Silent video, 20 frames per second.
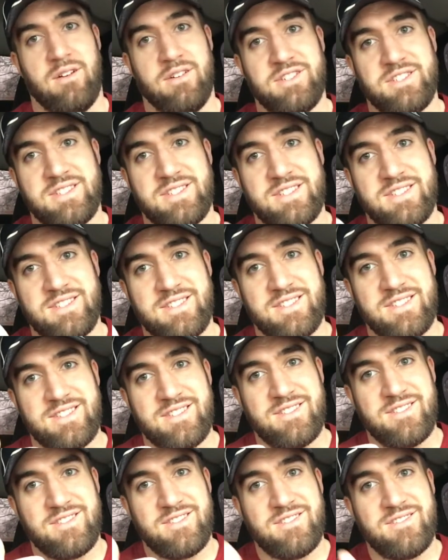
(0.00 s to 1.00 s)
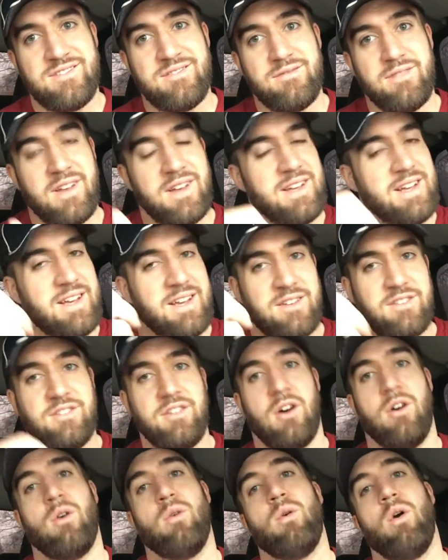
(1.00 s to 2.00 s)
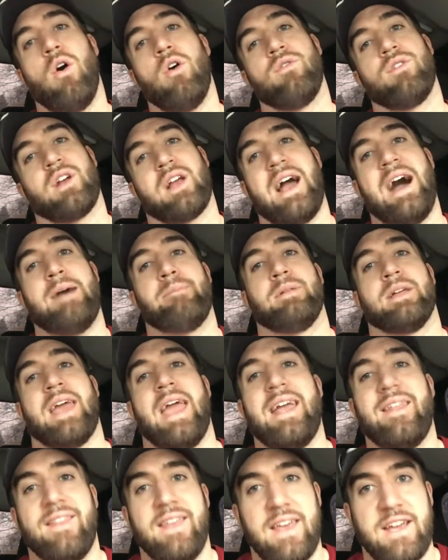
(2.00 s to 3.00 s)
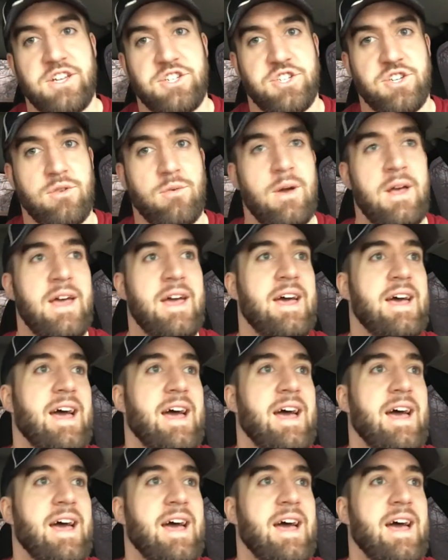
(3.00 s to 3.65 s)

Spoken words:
Just don't overcomplicate the issue.